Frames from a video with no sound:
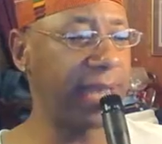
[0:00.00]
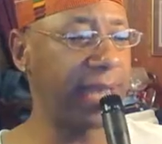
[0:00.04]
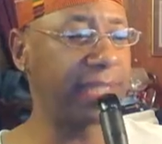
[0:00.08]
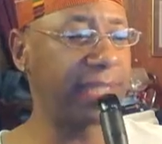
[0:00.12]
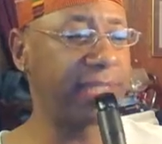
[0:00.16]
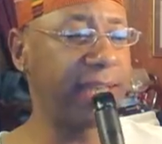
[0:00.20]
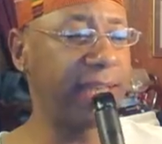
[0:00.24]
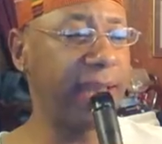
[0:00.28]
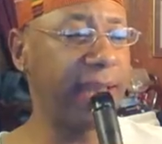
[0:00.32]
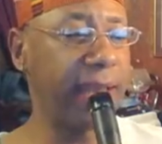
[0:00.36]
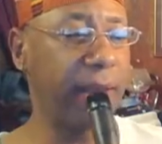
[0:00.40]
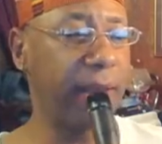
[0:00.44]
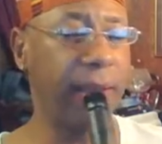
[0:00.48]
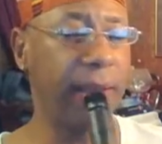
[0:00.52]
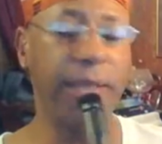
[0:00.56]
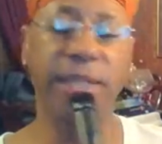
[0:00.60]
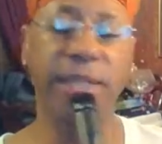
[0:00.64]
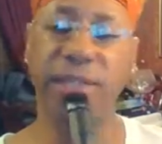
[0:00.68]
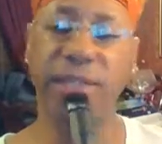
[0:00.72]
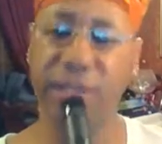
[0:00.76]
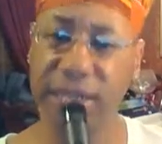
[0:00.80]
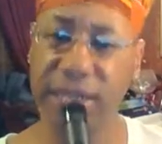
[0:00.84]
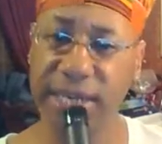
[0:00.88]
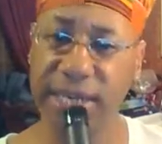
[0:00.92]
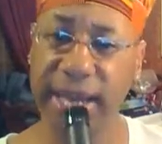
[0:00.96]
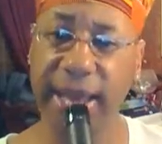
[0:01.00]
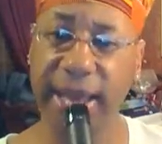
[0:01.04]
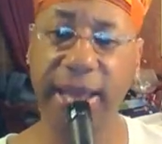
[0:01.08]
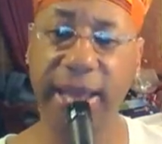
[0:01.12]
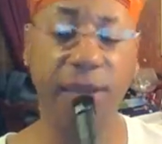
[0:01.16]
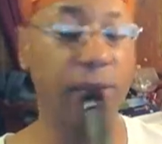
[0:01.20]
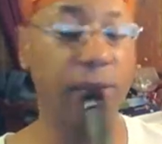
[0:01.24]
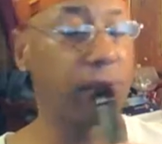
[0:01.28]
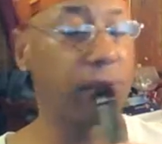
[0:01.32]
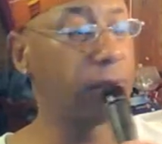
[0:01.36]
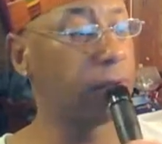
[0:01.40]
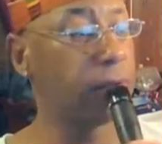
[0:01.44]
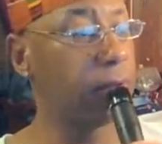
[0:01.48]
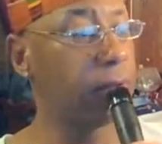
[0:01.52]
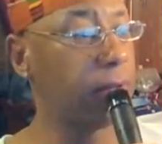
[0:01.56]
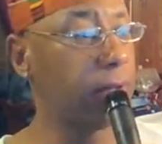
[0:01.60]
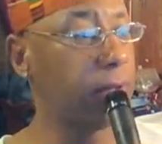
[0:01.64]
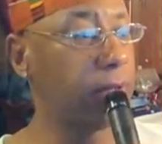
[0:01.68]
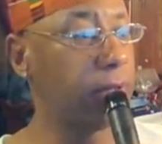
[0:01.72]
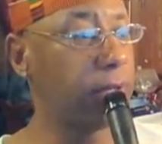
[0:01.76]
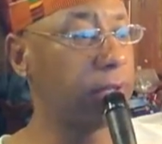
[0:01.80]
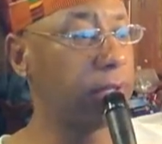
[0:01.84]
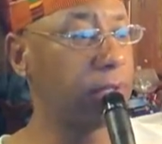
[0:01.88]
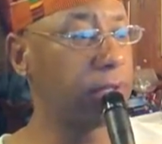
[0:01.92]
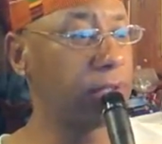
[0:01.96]
Daze and Tide.
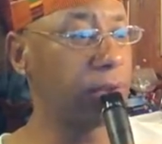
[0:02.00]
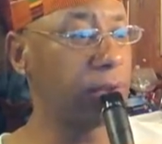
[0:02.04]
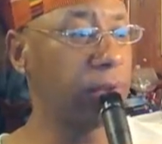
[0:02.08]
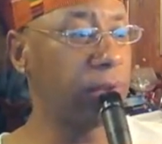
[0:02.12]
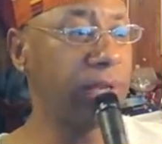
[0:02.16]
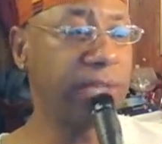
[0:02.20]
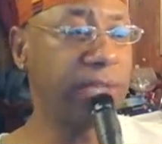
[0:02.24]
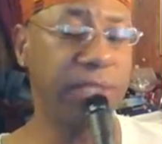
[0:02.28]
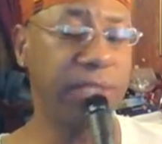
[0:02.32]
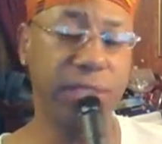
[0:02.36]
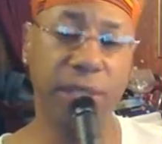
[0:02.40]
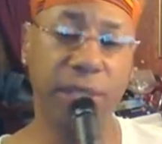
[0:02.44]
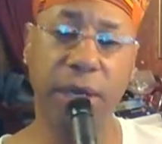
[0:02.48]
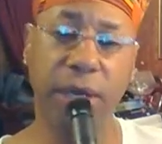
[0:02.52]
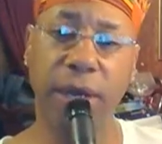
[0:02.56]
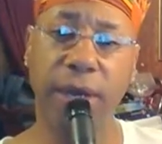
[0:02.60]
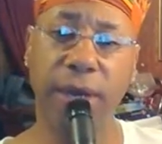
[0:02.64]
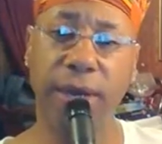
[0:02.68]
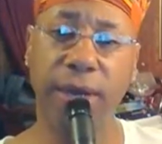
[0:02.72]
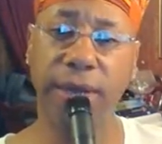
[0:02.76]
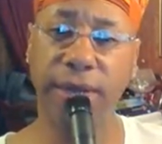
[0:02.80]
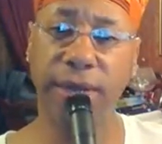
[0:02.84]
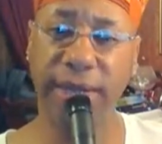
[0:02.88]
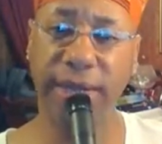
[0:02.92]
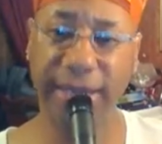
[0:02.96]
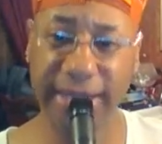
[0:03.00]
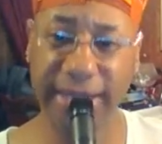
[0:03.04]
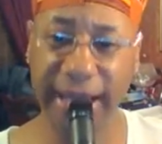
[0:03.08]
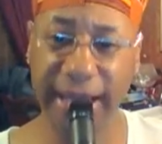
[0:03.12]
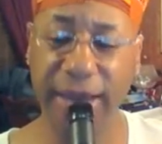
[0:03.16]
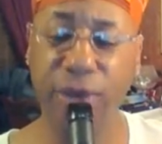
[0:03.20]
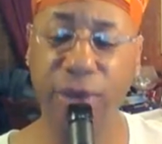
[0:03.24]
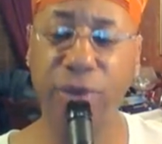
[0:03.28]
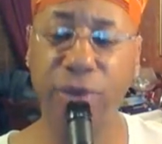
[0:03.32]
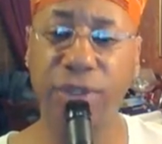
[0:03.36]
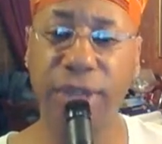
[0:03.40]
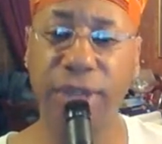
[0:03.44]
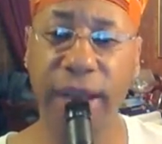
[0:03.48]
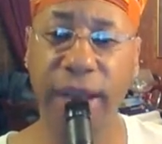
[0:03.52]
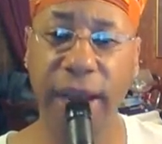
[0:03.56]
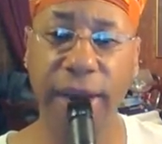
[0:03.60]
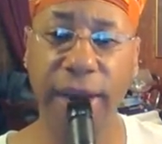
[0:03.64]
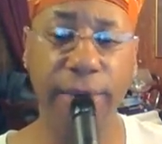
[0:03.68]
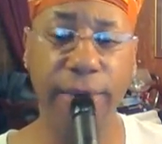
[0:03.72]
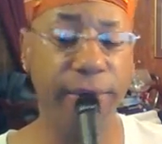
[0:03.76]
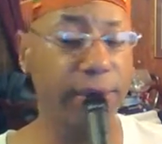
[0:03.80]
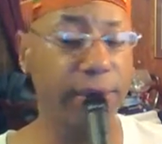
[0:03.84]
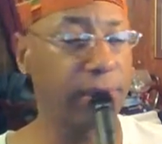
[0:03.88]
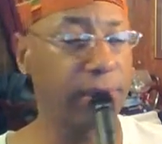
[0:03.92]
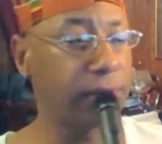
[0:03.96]
So that's the
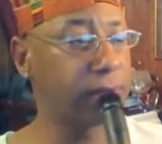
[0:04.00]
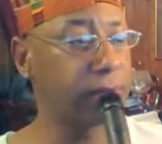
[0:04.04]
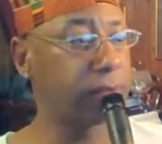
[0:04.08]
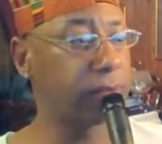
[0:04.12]
Nilo-Saharan.